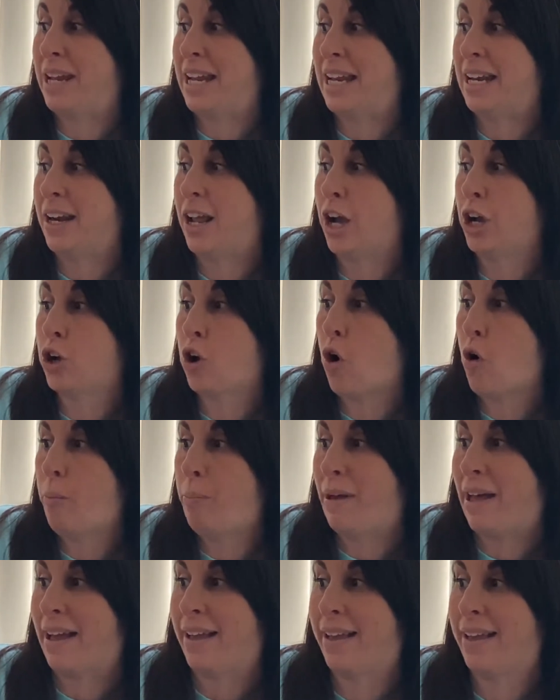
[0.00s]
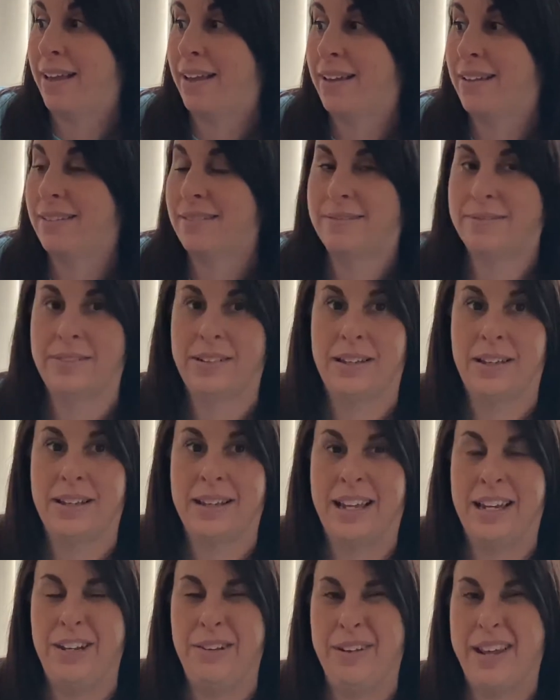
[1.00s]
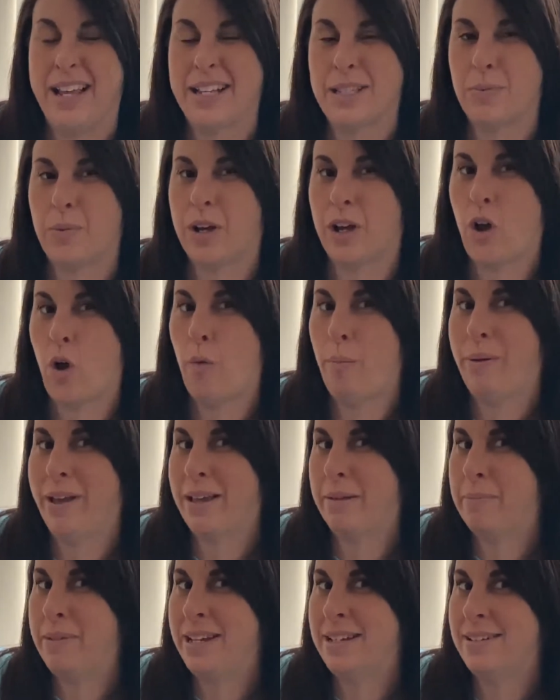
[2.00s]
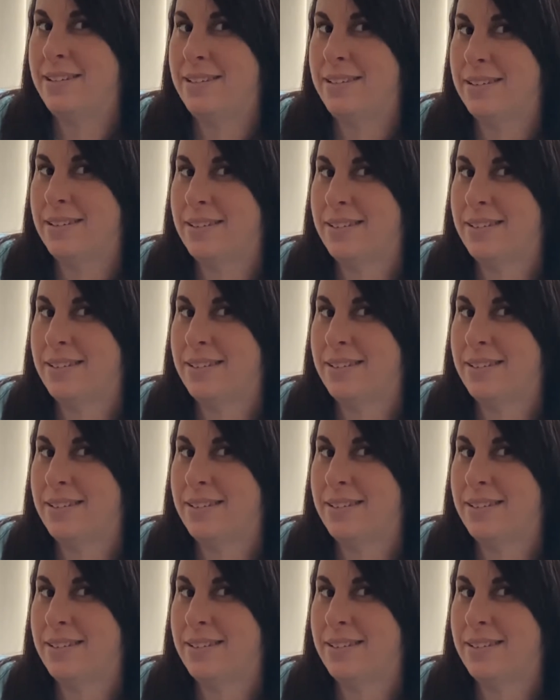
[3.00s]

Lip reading: in a kopek." Can you guess what kopek means?